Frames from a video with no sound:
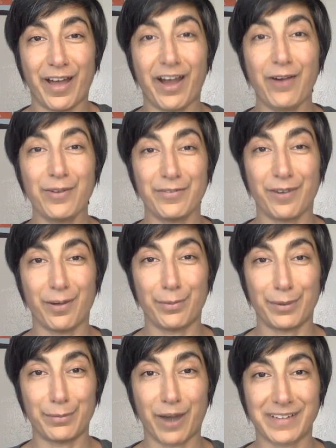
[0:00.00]
we've all
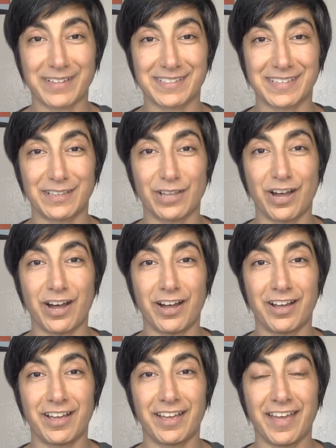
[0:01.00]
been practicing
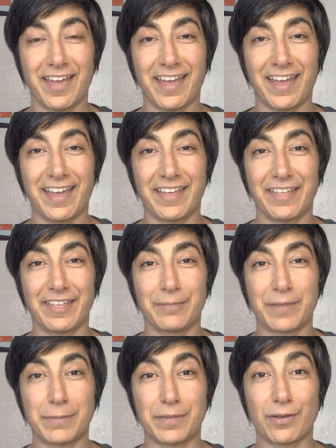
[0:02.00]
law and
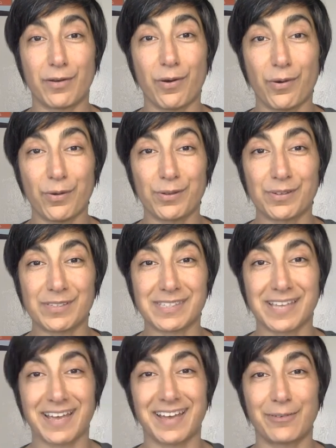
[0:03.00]
maybe the holes
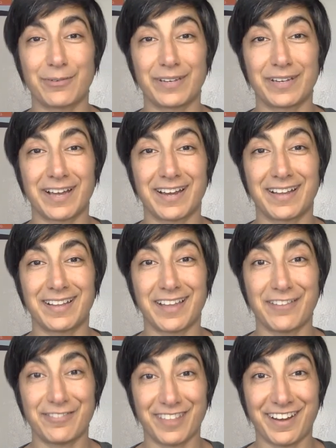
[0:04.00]
that we kind of
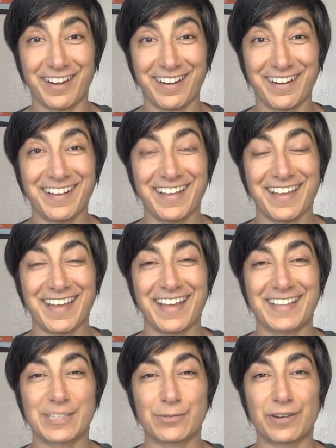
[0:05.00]
left there.
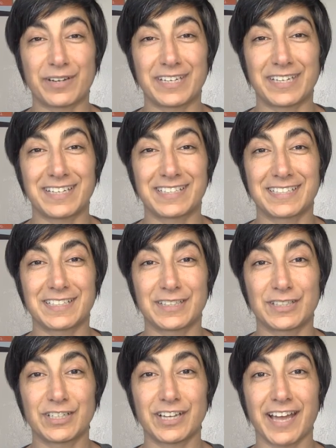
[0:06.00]
And so we're needing to
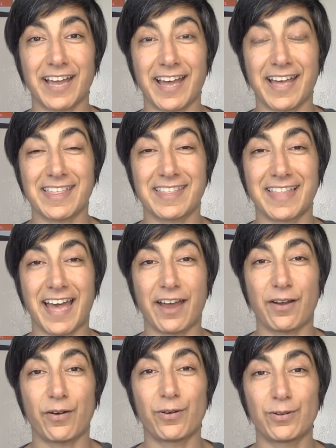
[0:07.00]
look at
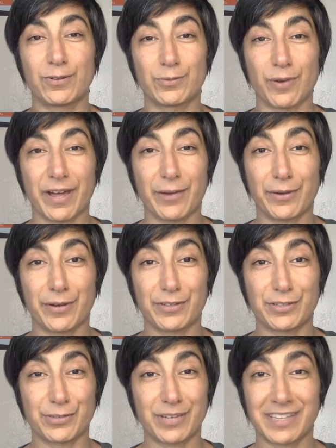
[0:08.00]
that old way we are
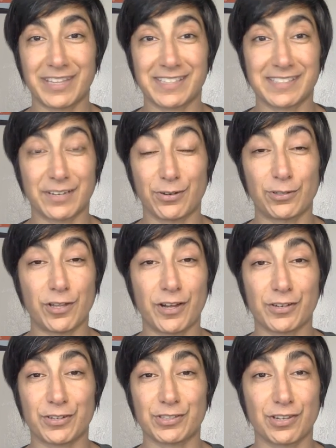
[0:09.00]
doing things that no
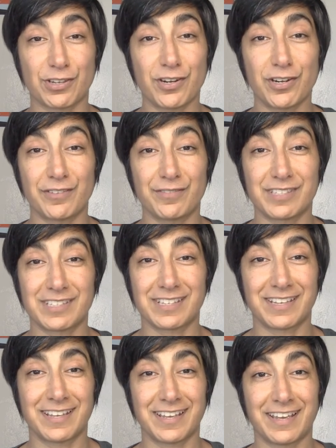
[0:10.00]
longer serves.
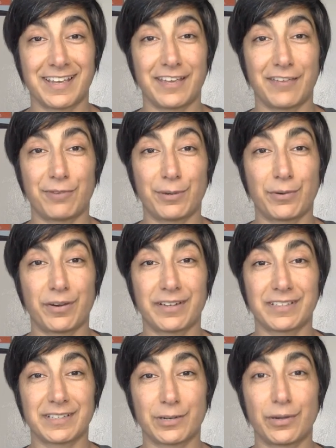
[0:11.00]
If we
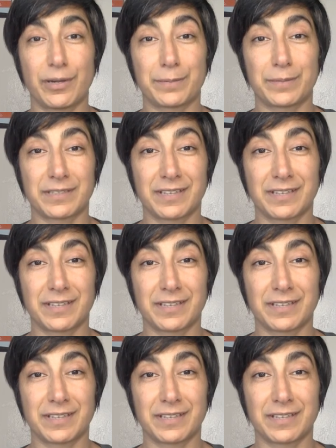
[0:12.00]
weren't equipped